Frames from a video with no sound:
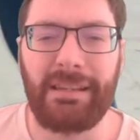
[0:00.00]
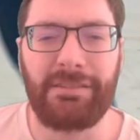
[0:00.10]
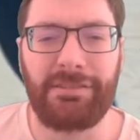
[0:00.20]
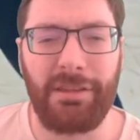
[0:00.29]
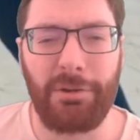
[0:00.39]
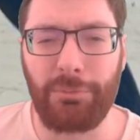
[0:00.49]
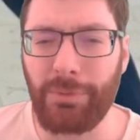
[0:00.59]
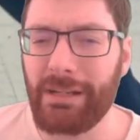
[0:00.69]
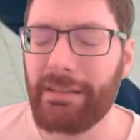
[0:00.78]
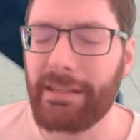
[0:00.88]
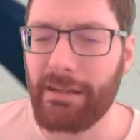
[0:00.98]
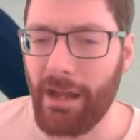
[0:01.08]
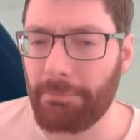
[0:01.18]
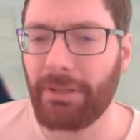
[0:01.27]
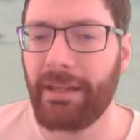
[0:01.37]
considered really
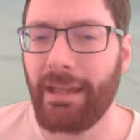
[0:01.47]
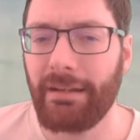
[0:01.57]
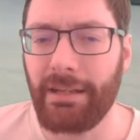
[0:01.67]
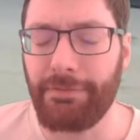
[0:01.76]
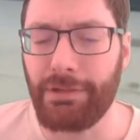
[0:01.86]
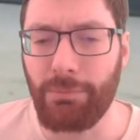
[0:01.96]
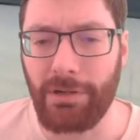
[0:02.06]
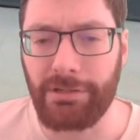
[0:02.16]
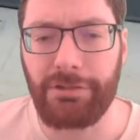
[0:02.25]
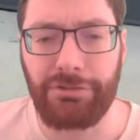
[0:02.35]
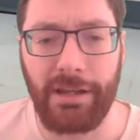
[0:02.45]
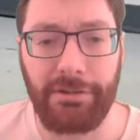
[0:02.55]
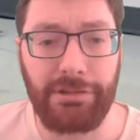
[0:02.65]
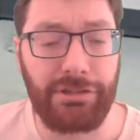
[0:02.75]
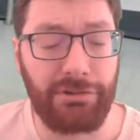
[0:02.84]
complicated if you wanted to try to
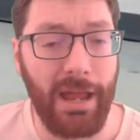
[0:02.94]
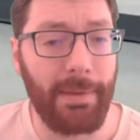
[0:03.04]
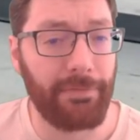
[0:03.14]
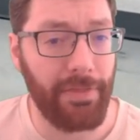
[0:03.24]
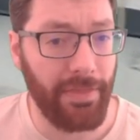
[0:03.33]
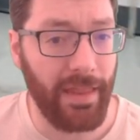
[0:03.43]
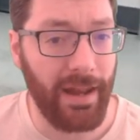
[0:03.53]
describe everything that